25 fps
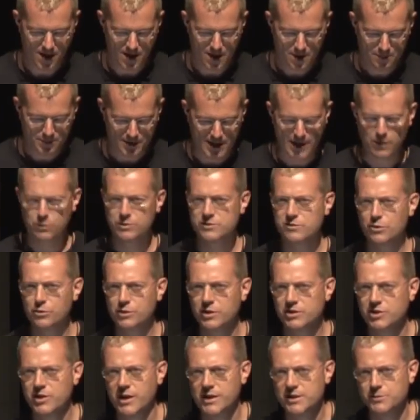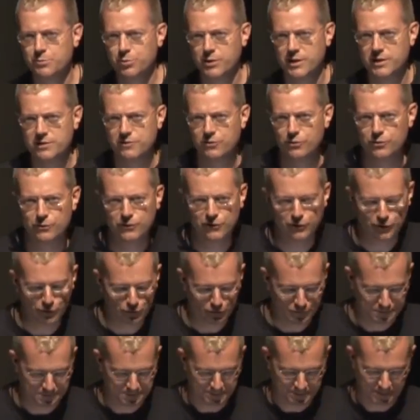But that was all to change pretty soon
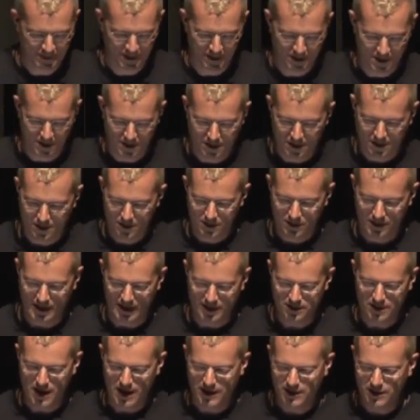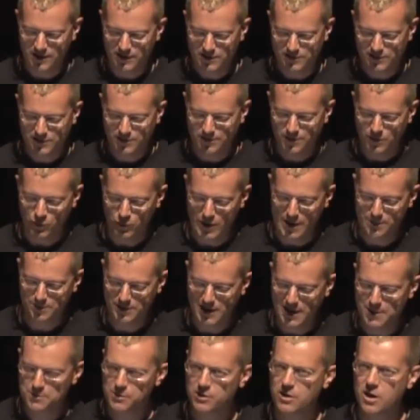too. Late 90s, the web
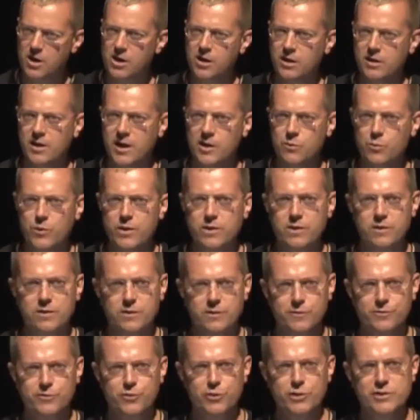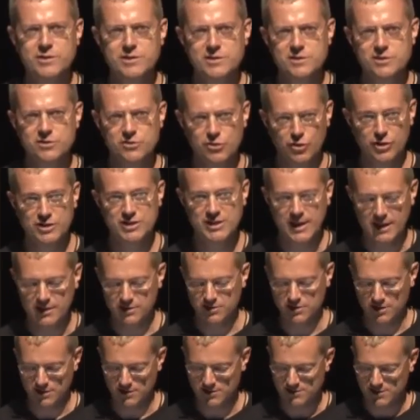came along, and with it the first search
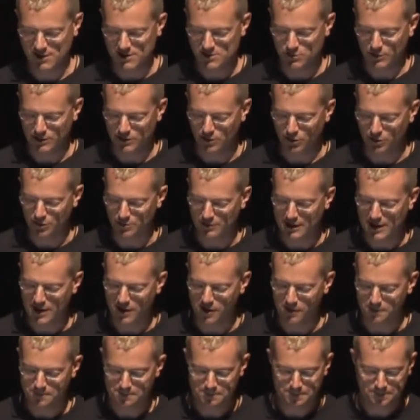engines as we know them now.